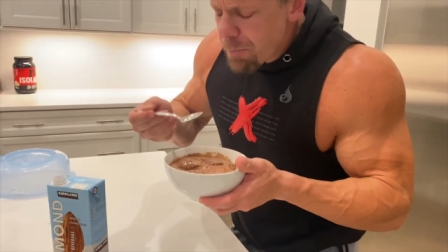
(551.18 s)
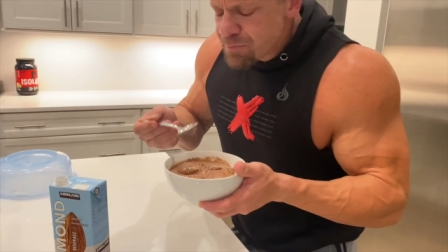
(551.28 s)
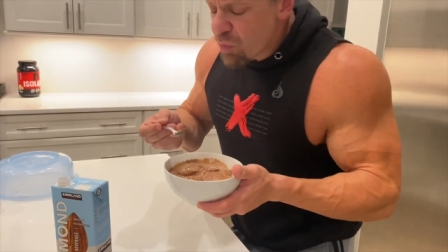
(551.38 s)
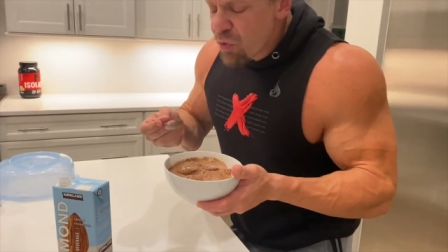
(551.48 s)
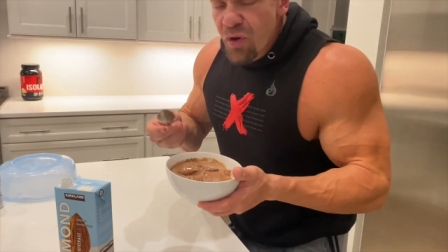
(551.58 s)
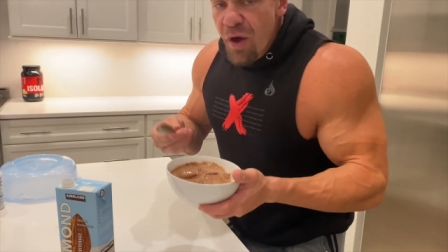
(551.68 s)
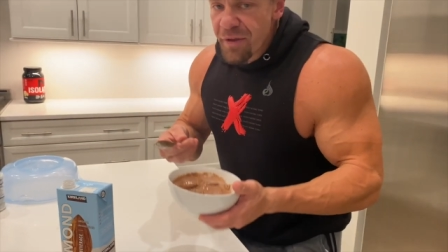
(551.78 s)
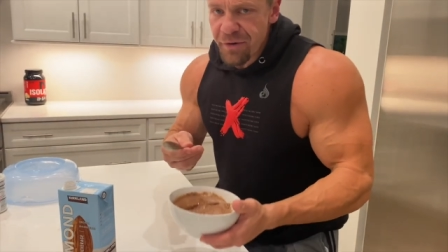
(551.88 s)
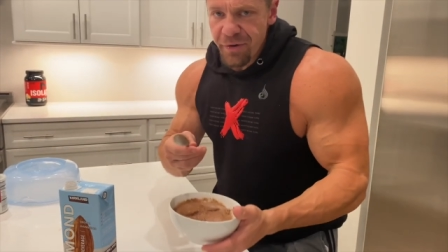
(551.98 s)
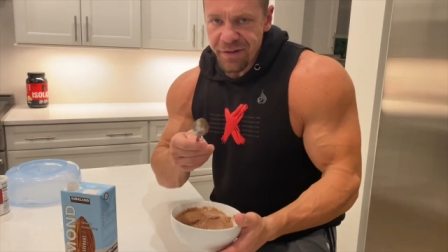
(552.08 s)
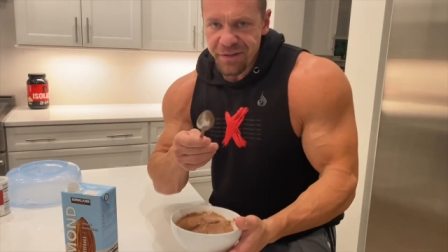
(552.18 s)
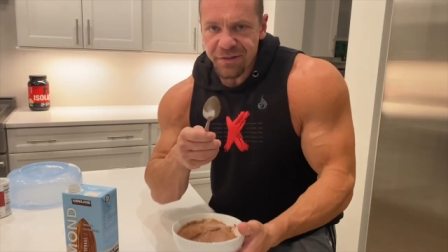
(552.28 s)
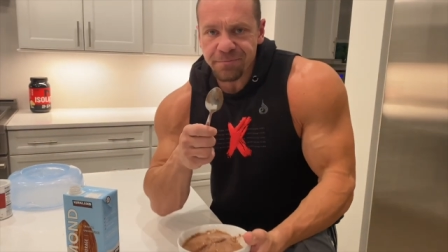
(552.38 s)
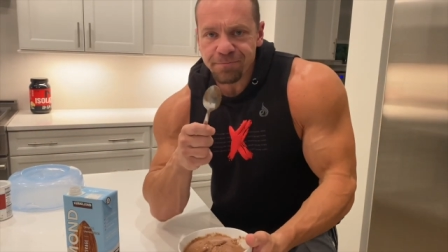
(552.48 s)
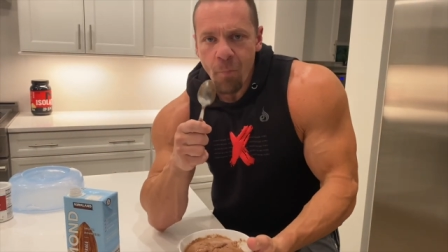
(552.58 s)
You saw the
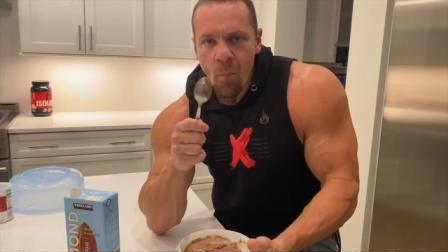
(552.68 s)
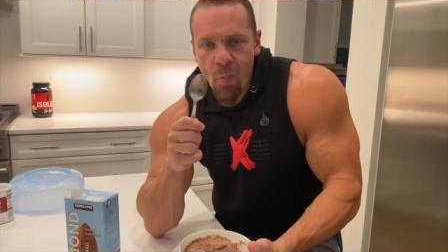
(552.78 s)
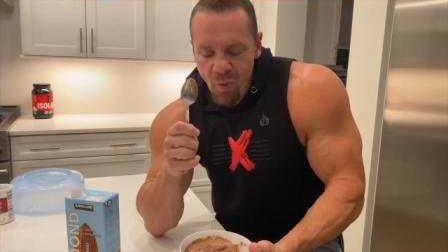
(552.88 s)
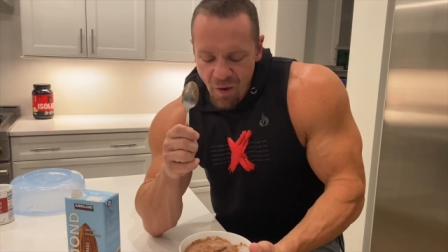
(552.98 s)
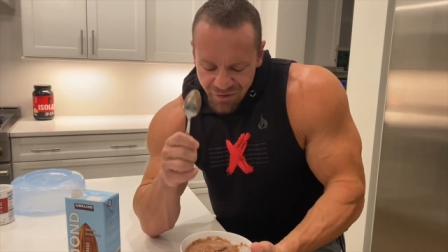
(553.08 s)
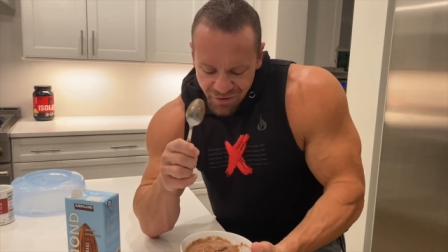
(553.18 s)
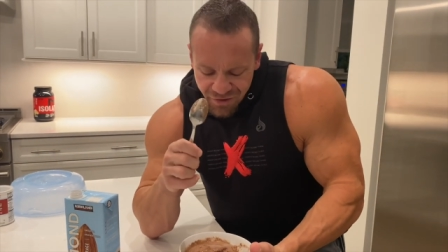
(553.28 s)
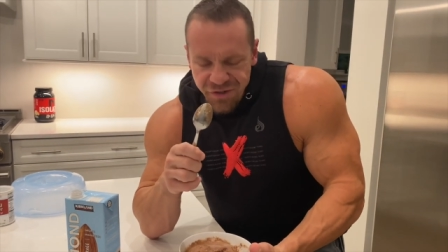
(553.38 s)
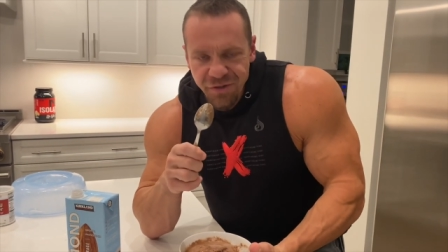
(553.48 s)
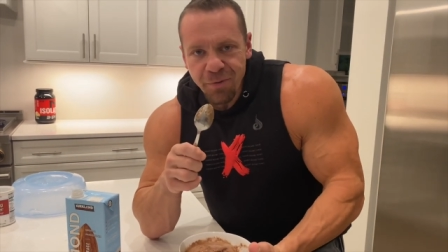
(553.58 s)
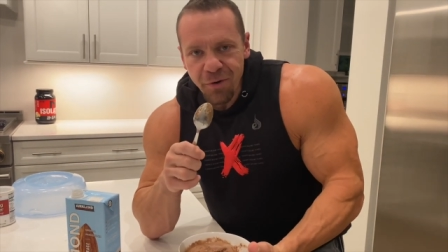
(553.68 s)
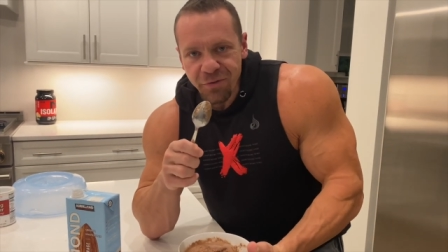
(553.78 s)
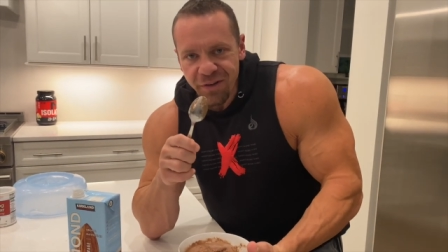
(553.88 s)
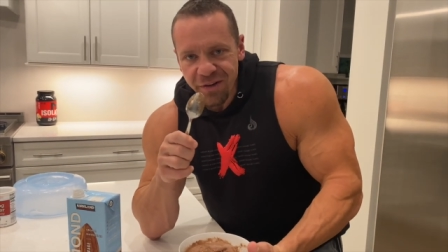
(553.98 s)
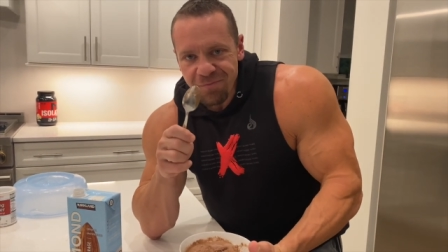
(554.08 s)
ingredients, delicious
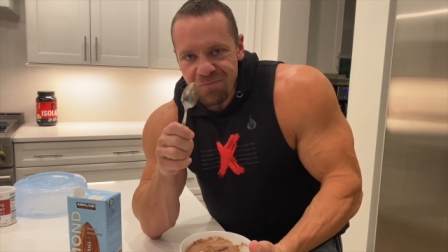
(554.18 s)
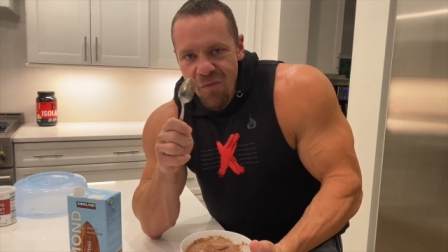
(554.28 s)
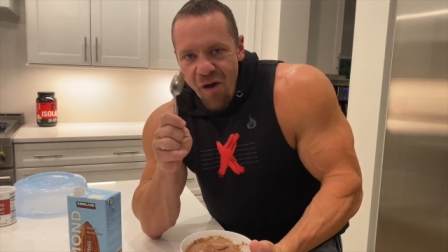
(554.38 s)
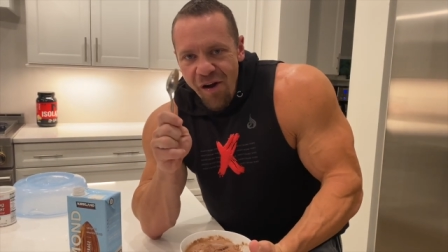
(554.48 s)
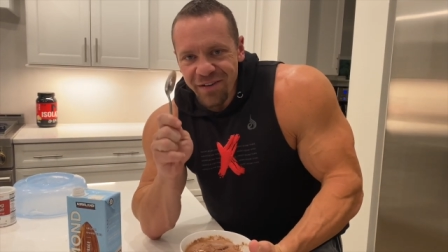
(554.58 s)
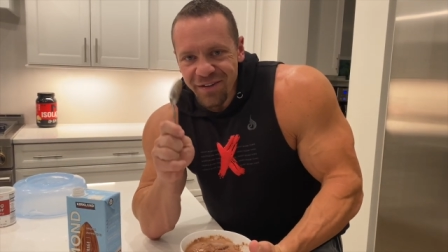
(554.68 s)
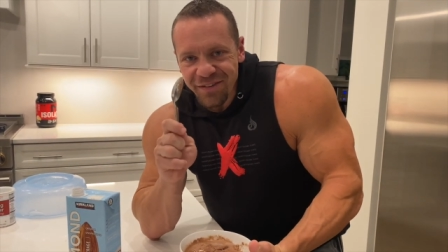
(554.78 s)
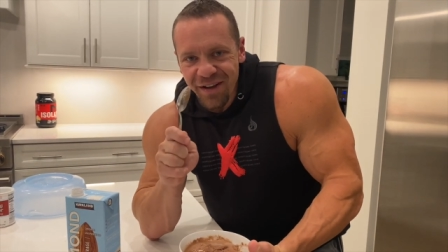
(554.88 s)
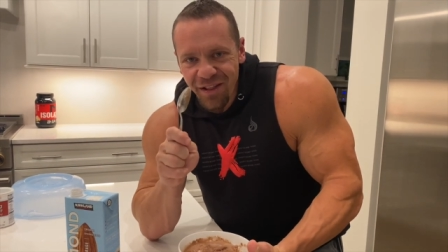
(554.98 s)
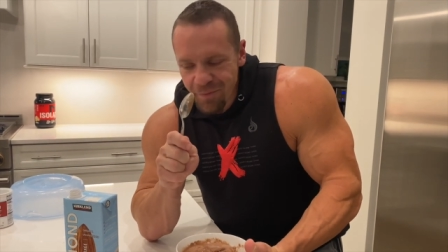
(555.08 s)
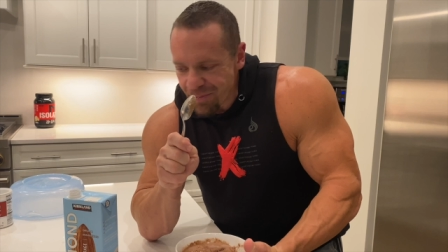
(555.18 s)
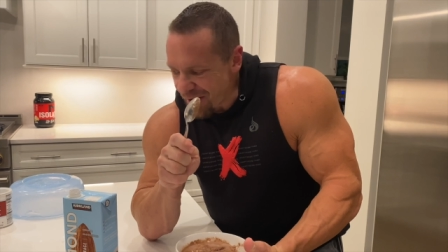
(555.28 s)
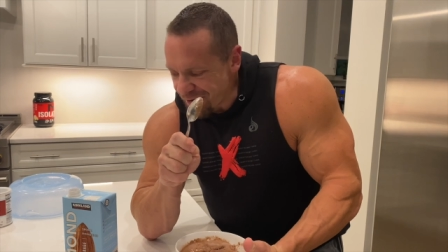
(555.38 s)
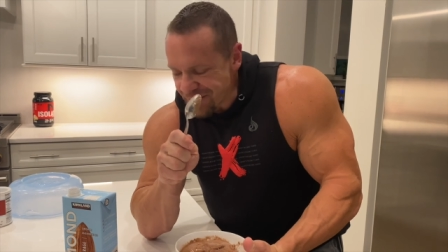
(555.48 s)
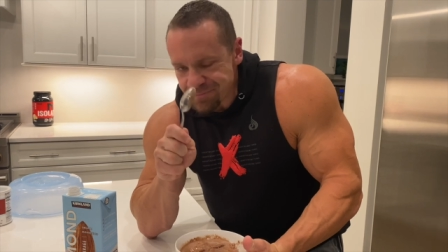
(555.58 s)
protein, a Nutella
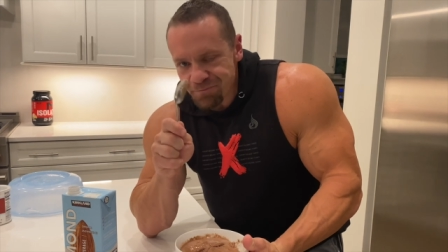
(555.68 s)
brownie.